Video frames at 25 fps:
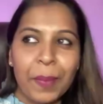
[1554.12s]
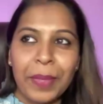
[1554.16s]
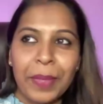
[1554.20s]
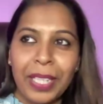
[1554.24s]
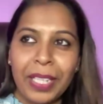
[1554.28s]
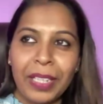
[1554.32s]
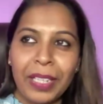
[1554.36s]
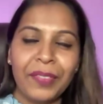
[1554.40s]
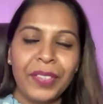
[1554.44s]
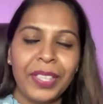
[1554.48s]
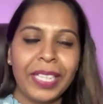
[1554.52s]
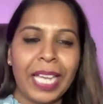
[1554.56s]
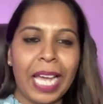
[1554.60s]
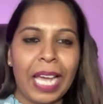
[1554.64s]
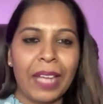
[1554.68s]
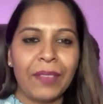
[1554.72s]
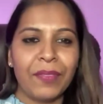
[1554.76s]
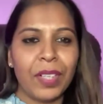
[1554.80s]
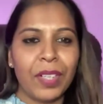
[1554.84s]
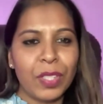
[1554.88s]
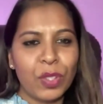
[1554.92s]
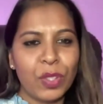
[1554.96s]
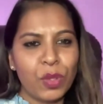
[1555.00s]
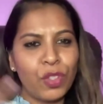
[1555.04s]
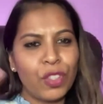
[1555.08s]
was familiar with
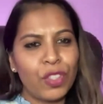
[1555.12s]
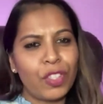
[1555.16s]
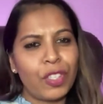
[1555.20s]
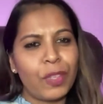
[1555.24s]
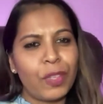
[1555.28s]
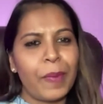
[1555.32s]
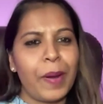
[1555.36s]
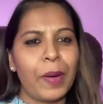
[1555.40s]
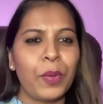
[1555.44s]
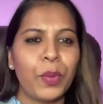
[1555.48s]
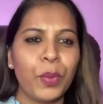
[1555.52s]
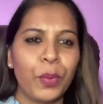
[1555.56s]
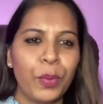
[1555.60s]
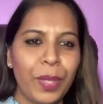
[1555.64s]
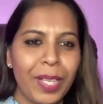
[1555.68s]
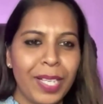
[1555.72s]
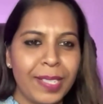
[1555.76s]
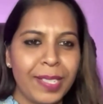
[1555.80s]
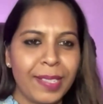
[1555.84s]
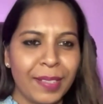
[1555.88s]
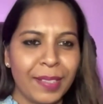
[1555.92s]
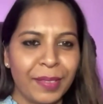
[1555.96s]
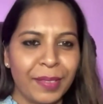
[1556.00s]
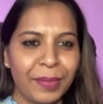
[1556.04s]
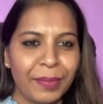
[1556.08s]
Canvas, so just about 2
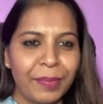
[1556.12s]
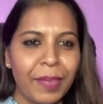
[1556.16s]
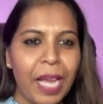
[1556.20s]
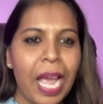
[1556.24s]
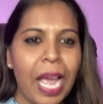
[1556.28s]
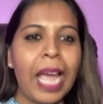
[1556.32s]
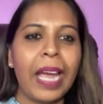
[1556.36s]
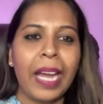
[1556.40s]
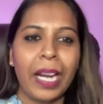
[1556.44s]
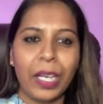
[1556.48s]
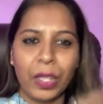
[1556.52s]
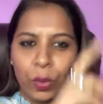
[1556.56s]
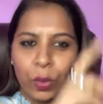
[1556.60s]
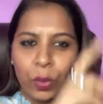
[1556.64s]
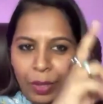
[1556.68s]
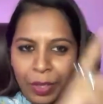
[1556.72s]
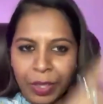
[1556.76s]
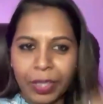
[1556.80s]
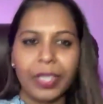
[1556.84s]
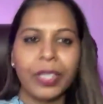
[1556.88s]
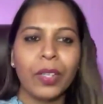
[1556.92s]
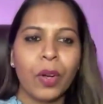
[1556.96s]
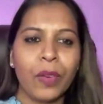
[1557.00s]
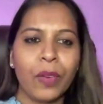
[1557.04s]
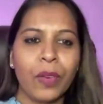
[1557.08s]
days, sir. I had to
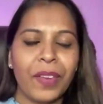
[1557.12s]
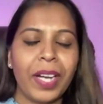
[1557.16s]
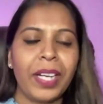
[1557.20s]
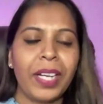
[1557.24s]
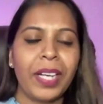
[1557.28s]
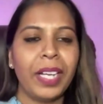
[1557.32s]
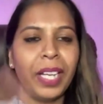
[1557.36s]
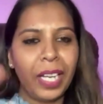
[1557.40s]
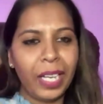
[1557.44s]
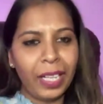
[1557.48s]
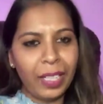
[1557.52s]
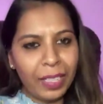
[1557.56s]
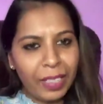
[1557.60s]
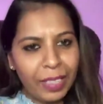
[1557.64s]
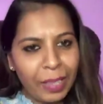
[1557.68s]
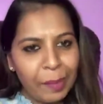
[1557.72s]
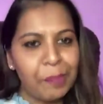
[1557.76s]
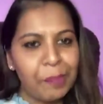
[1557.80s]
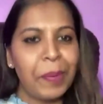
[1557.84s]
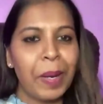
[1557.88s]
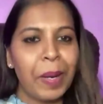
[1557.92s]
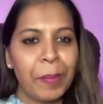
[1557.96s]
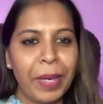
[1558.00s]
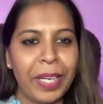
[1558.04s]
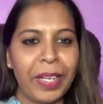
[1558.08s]
learn on one day,
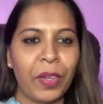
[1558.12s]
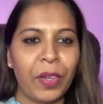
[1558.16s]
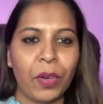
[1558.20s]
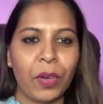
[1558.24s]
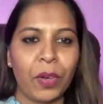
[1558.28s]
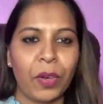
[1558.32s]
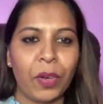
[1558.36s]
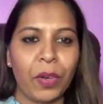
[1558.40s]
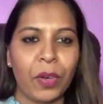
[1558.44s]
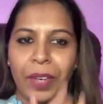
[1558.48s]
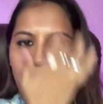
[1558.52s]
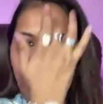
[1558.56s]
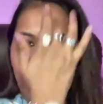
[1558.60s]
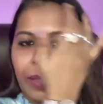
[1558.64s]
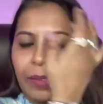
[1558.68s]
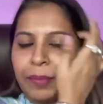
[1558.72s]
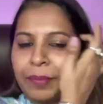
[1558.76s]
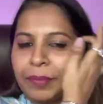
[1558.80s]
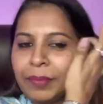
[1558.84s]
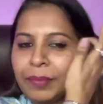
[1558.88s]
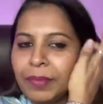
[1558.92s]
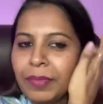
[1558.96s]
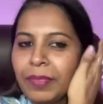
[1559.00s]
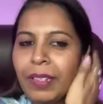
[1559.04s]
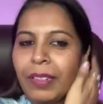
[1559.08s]
implement on one
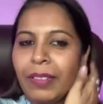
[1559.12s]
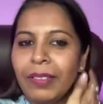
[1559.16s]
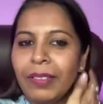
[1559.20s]
day.